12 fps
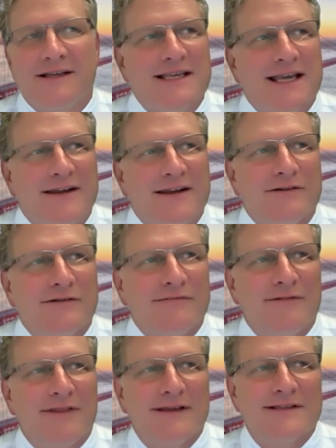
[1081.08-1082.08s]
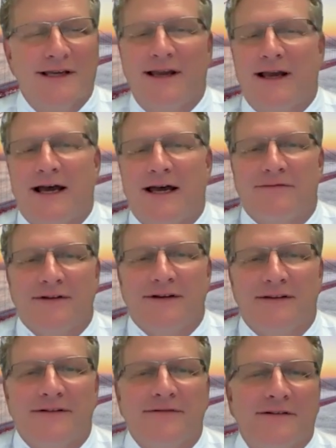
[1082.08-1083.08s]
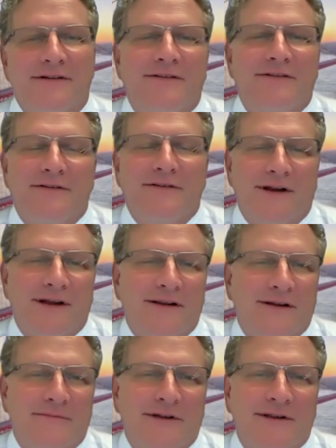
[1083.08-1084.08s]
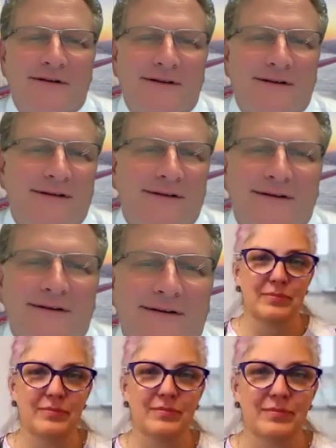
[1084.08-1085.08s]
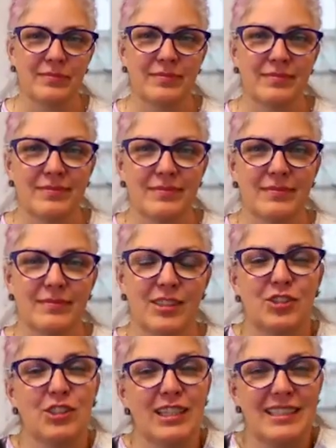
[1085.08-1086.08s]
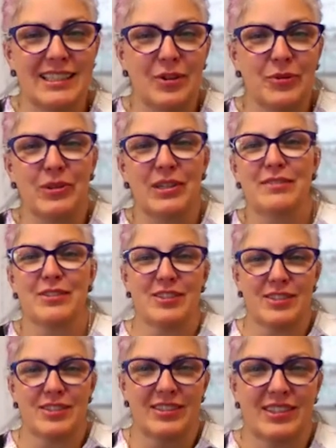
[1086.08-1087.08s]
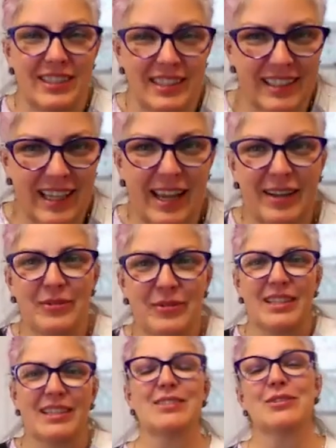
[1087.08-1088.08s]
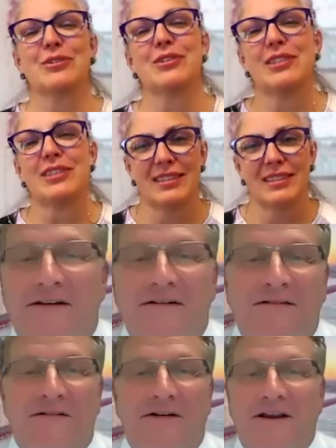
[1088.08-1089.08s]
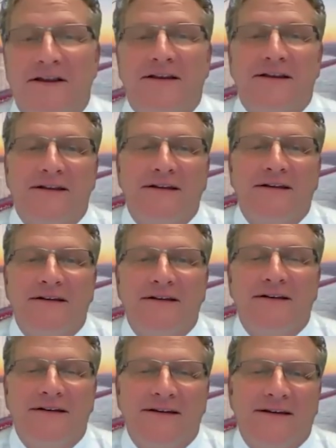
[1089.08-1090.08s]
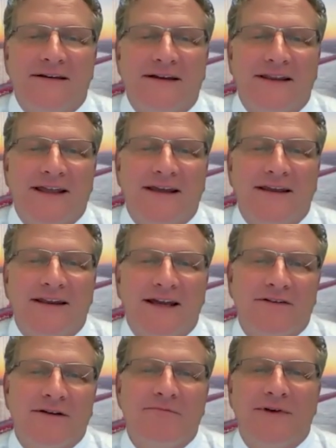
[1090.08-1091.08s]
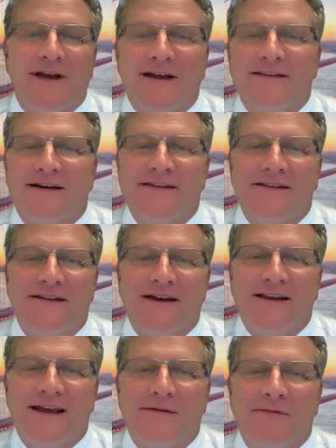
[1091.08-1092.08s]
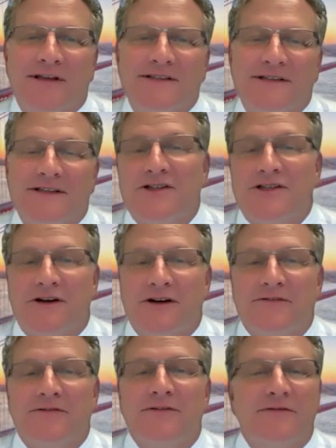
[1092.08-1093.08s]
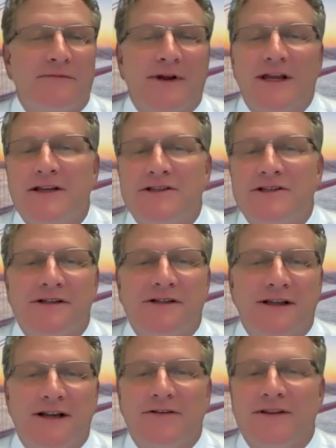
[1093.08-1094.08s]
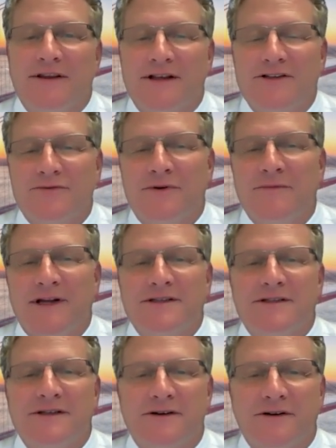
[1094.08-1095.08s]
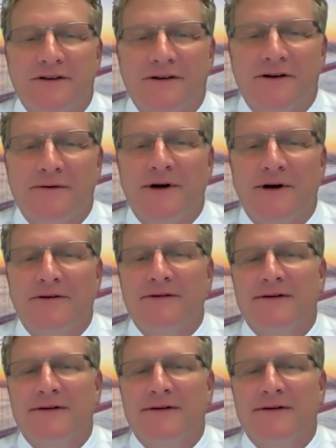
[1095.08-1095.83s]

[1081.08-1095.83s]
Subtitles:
handle things like conflict differently too, right? I mean, right. Some are more out there. Shut down one versus the attack one, or right. Yeah. And that can have an impact on the dynamics and the sharing of information and everything that you were mentioning earlier about,